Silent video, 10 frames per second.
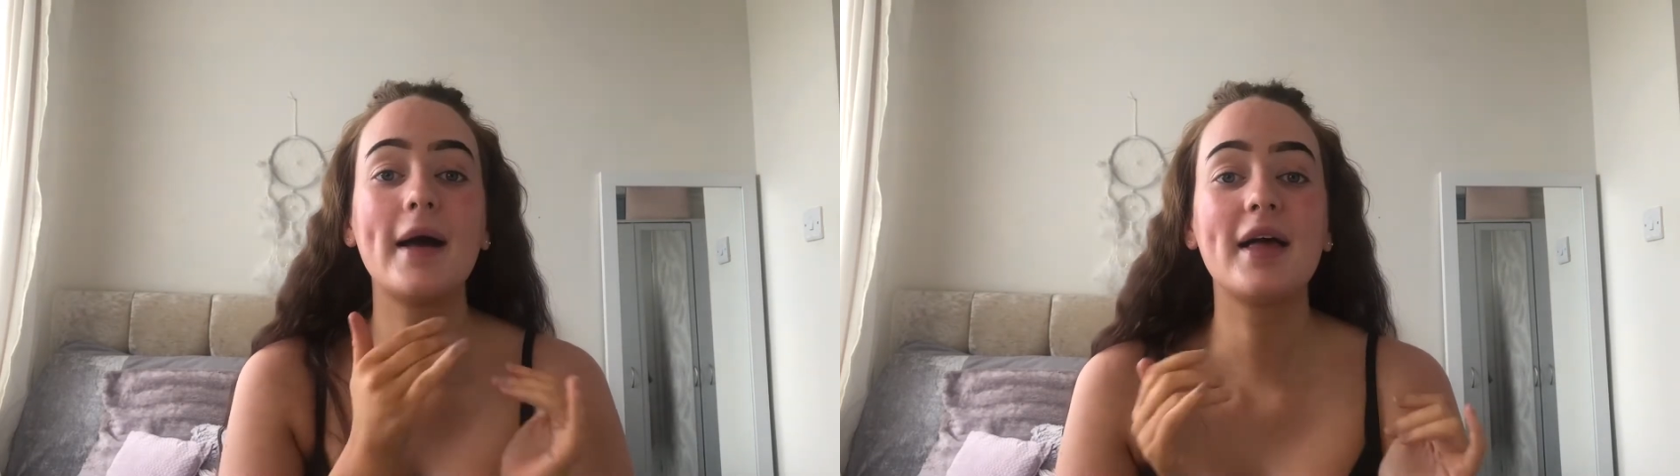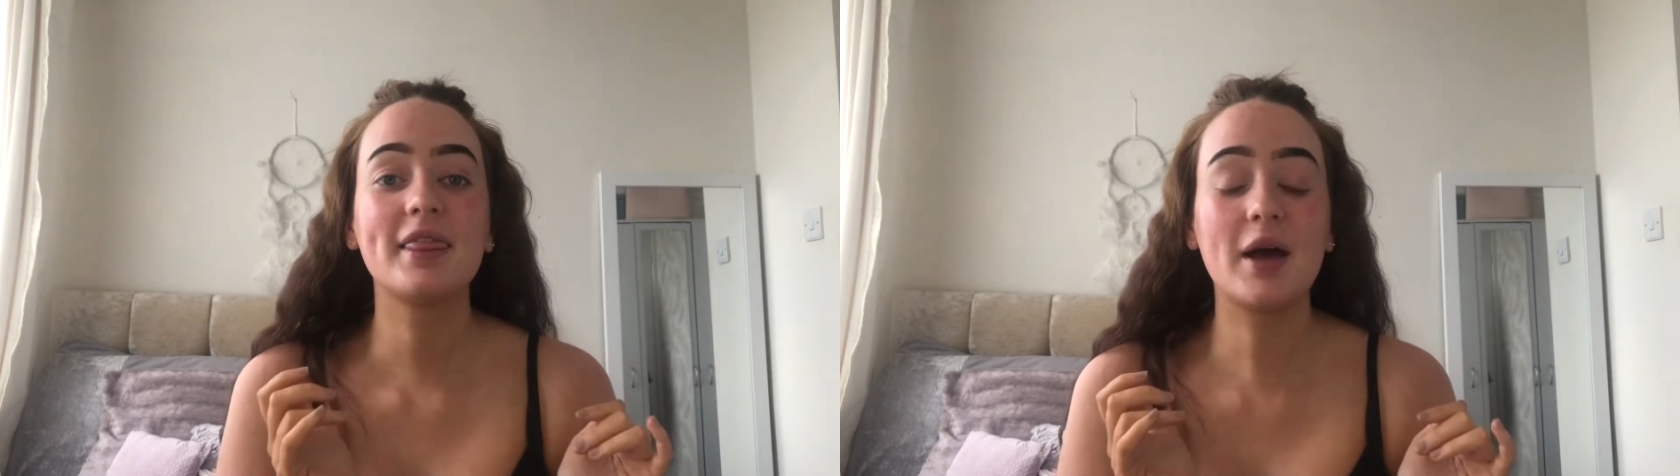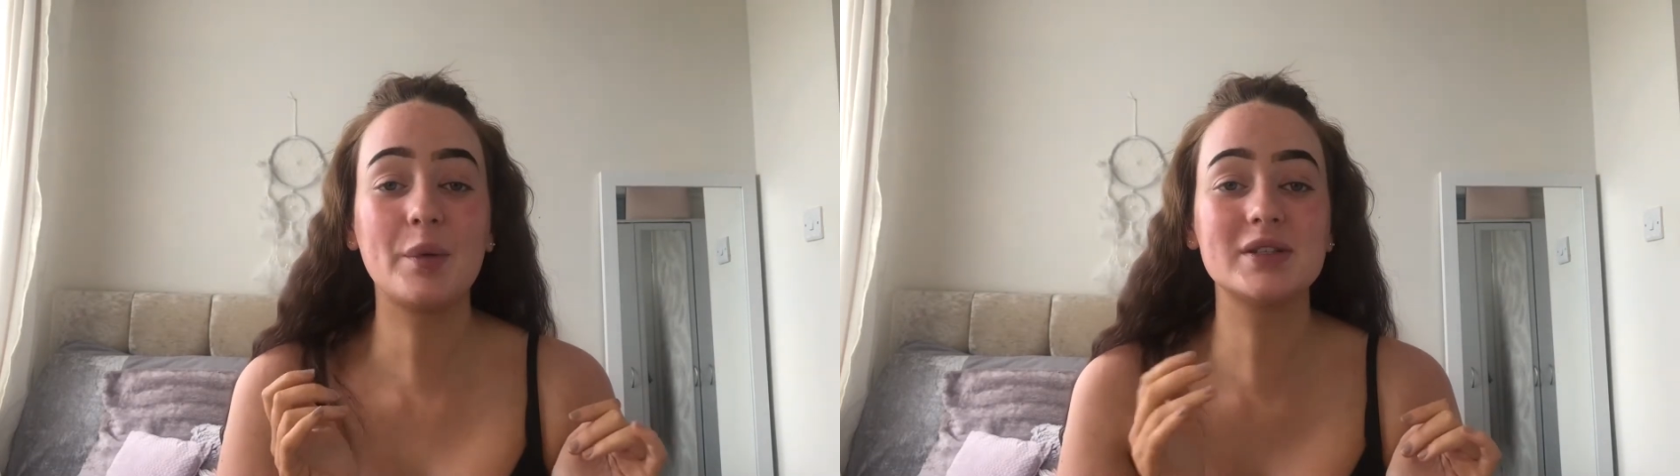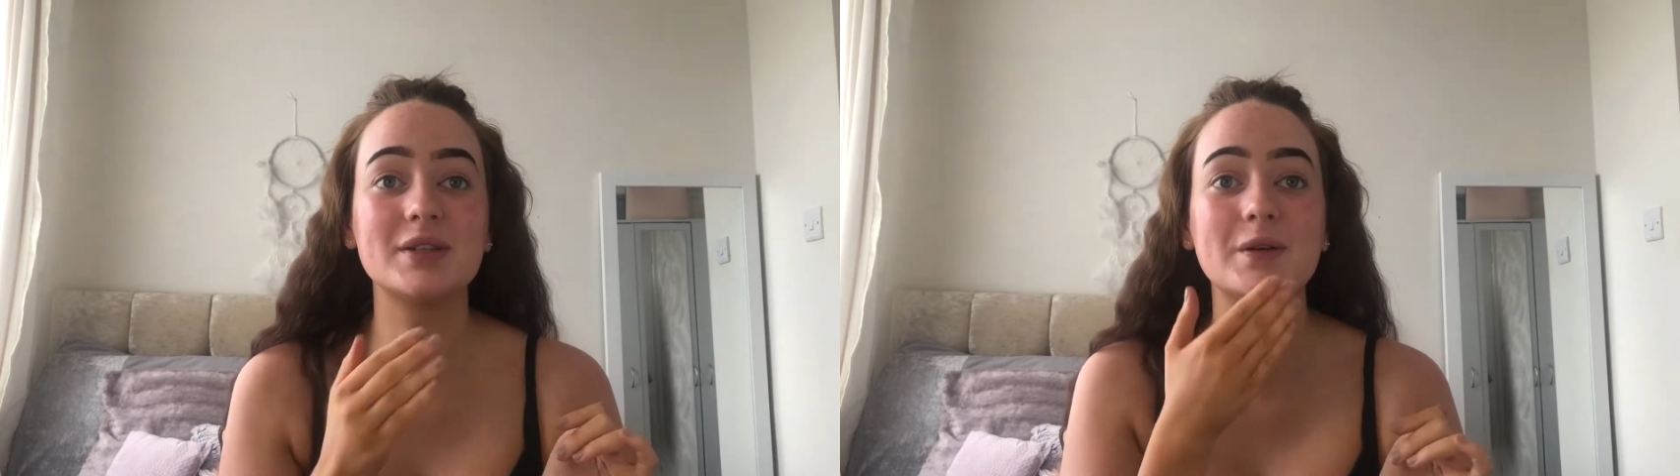that wasn't an